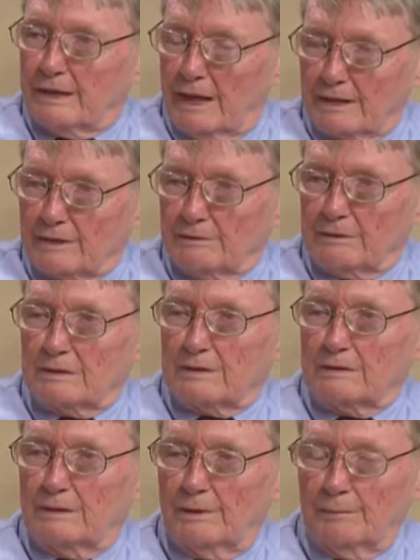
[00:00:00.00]
inaccurate,
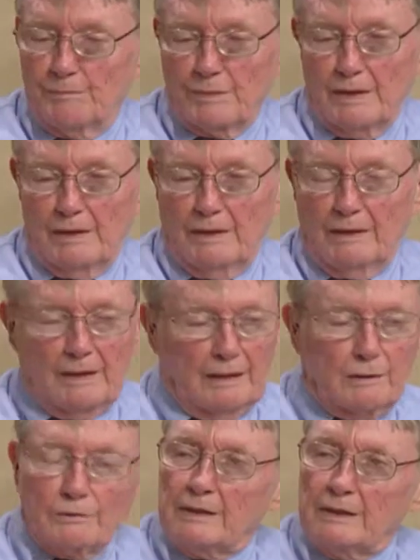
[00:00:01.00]
um, and I
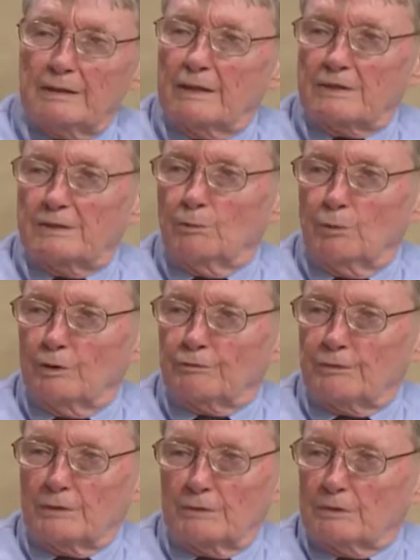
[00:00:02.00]
don't think that's
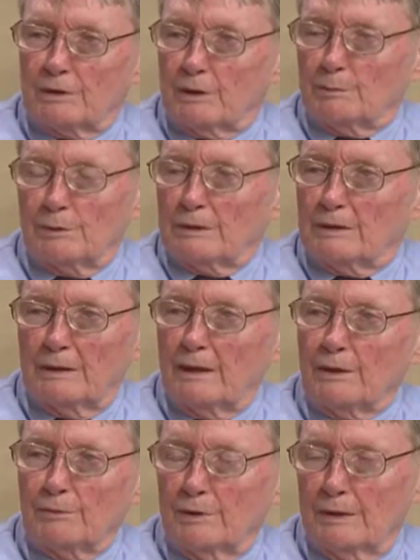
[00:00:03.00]
willful or deliberate in
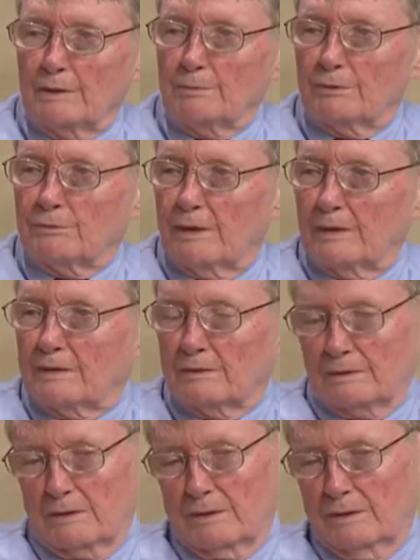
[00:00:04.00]
any way, but
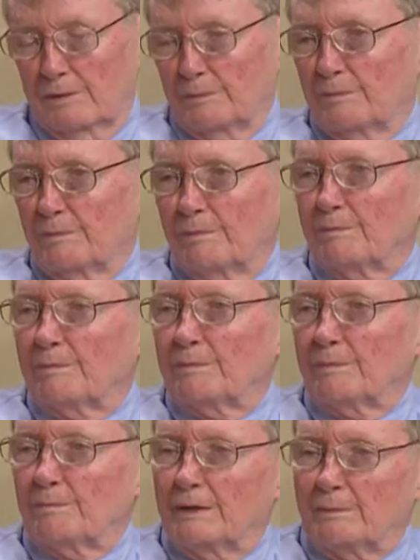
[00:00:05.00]
rather um,
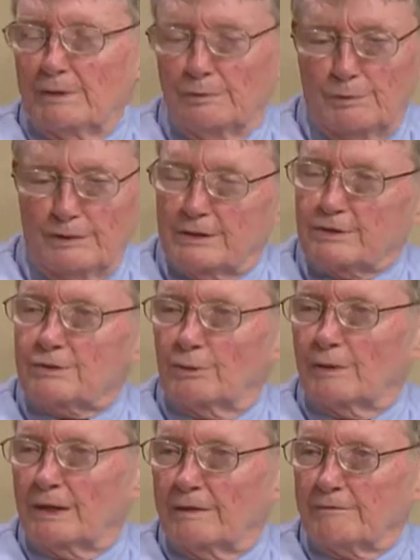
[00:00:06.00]
maybe we just
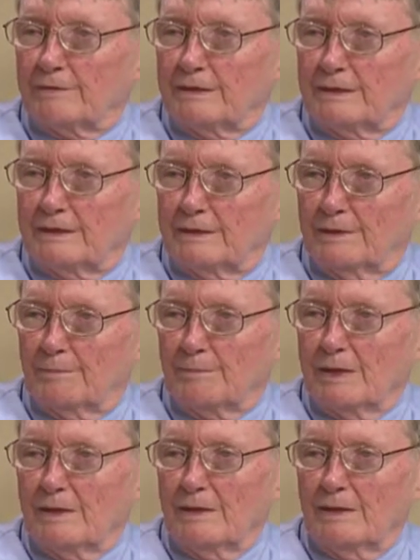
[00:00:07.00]
don't have the uh,
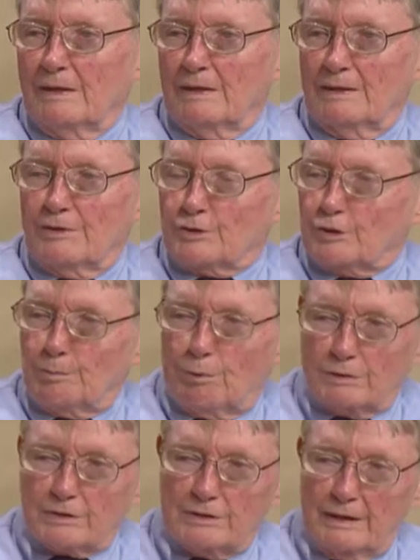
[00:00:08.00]
uh the
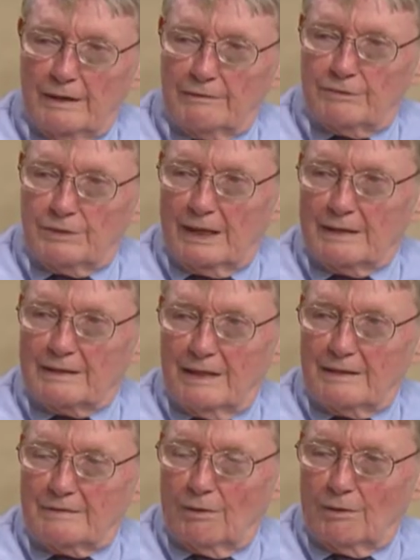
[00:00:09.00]
support staff to get
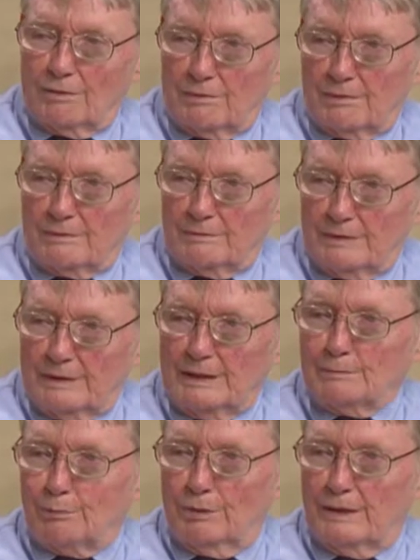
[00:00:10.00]
that all inputted.
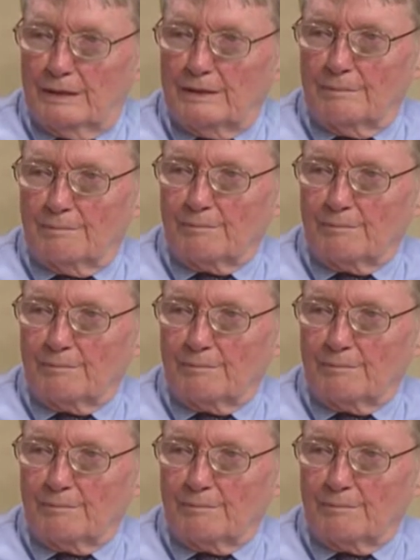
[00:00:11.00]
It's something,